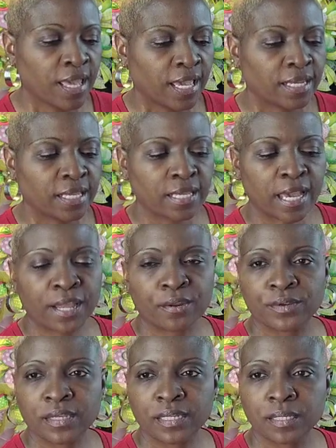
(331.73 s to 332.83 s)
And they got on
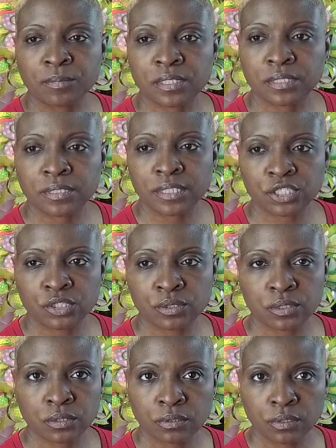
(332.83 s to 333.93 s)
that limited edition,
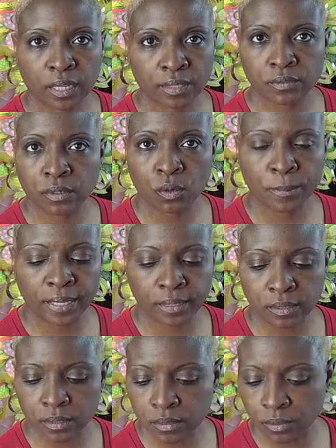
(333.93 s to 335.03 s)
so you know I have to go back
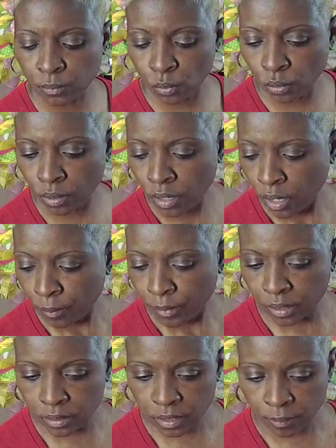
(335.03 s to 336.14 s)
and get some more,
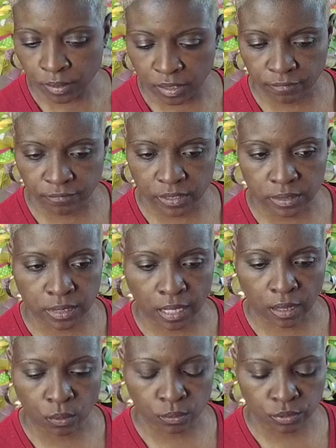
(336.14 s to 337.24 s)
because I'm going to give these
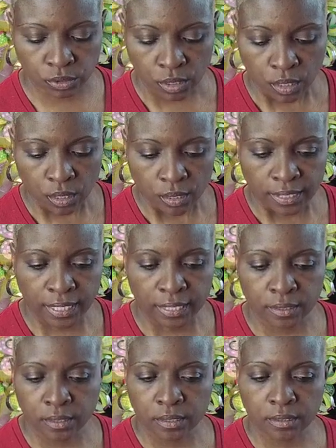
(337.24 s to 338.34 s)
out,
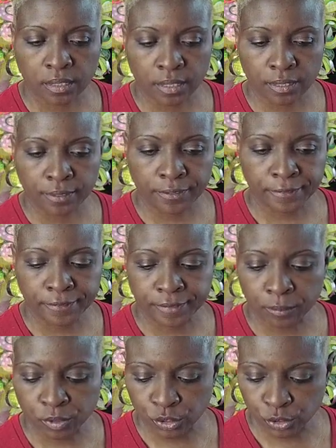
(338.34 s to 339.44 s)
candies, and I'm
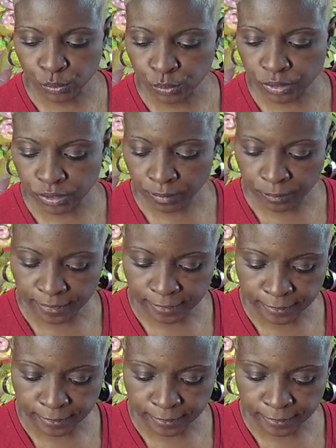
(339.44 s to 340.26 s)
going to do some